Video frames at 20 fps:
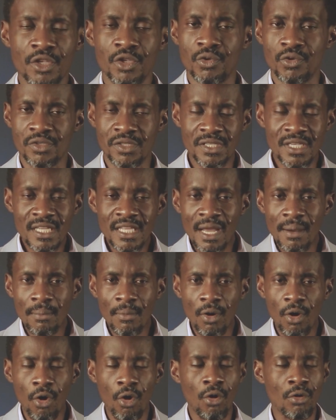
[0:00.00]
You see
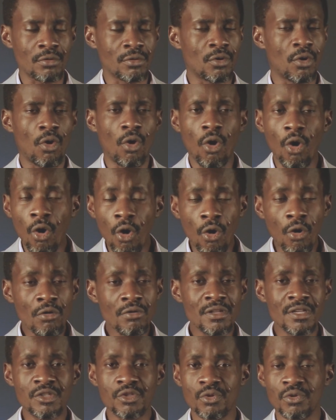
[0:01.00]
them on
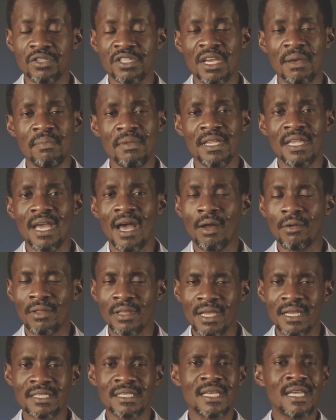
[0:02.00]
all the social media
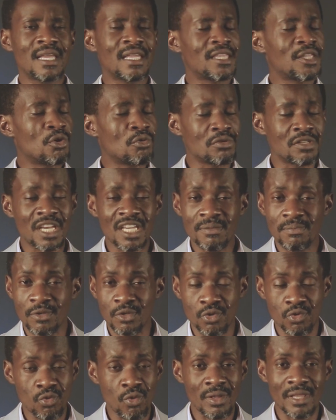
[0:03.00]
outlets, they will just
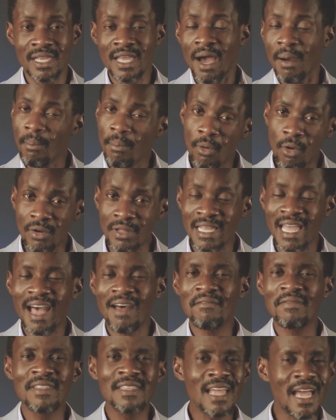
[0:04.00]
be scrolling. They are bored, they
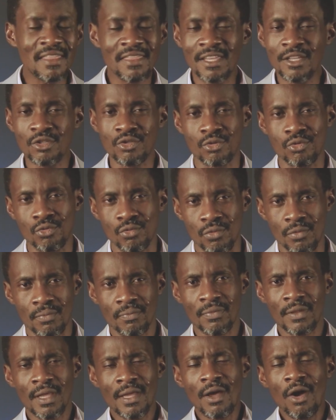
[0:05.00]
have nothing to do.
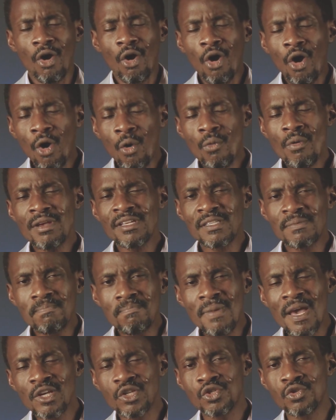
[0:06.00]
Always
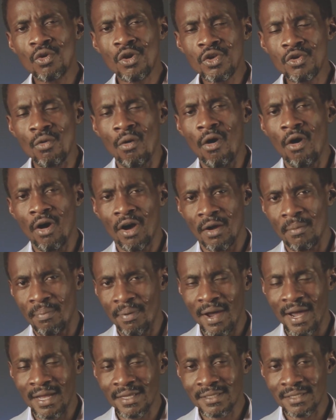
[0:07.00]
make sure you're
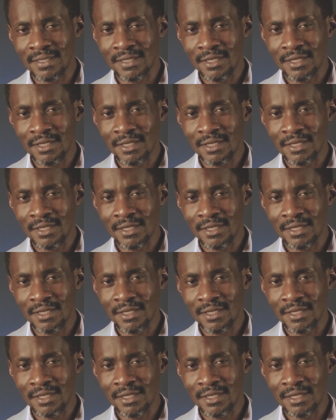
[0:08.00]
occupied.